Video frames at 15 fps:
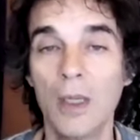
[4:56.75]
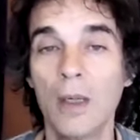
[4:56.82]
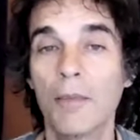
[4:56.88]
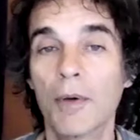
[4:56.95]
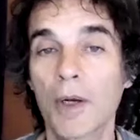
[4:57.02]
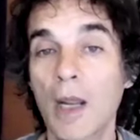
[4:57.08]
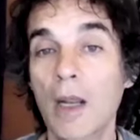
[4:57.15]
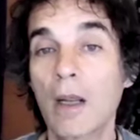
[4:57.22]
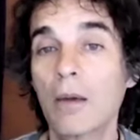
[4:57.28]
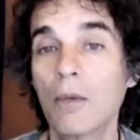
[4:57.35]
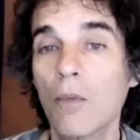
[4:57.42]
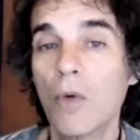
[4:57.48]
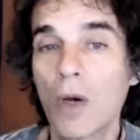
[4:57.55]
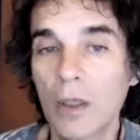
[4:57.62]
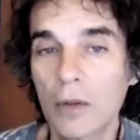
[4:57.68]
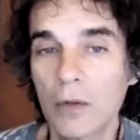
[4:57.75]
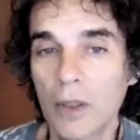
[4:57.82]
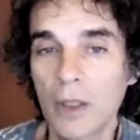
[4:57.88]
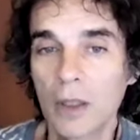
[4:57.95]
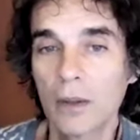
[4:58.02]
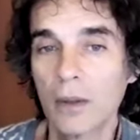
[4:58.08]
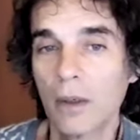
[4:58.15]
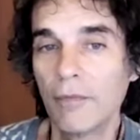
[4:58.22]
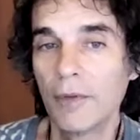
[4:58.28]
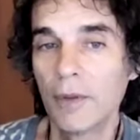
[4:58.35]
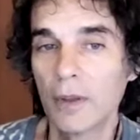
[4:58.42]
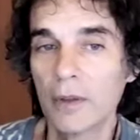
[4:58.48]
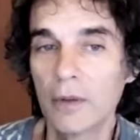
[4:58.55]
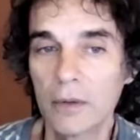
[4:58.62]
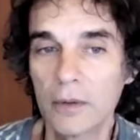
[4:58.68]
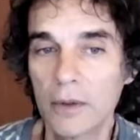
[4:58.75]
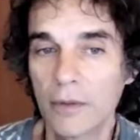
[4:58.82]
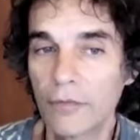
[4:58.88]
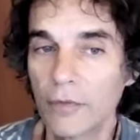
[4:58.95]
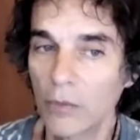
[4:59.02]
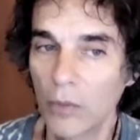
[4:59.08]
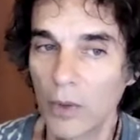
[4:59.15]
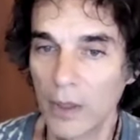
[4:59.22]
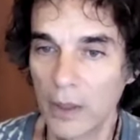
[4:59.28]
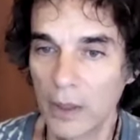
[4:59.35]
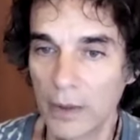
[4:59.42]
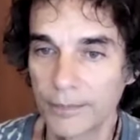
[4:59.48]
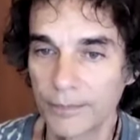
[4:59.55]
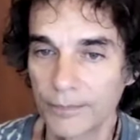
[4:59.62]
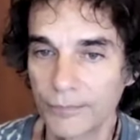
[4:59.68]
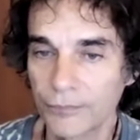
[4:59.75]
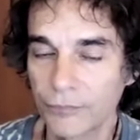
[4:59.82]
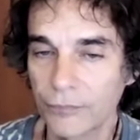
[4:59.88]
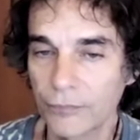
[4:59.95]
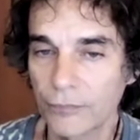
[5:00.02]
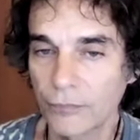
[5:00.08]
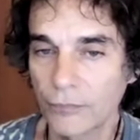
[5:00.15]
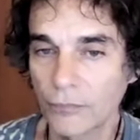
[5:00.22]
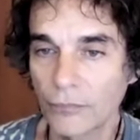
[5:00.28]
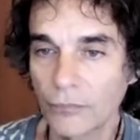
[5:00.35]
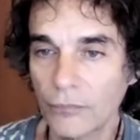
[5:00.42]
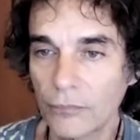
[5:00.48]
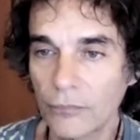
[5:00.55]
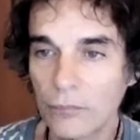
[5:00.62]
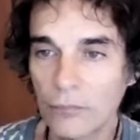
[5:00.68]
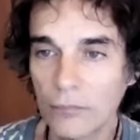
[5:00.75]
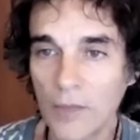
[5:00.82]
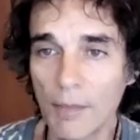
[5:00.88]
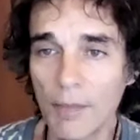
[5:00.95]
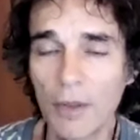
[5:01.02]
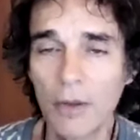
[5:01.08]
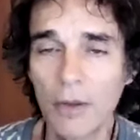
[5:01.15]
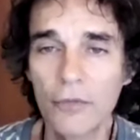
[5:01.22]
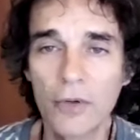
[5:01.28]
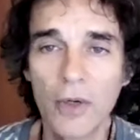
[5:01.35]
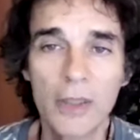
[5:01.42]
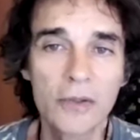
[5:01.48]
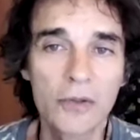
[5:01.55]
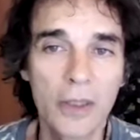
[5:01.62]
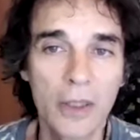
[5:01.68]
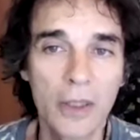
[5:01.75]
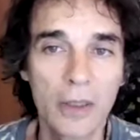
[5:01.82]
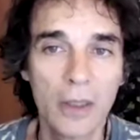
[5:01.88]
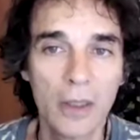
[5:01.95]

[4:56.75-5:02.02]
But I want to look at love in a little different way. because I say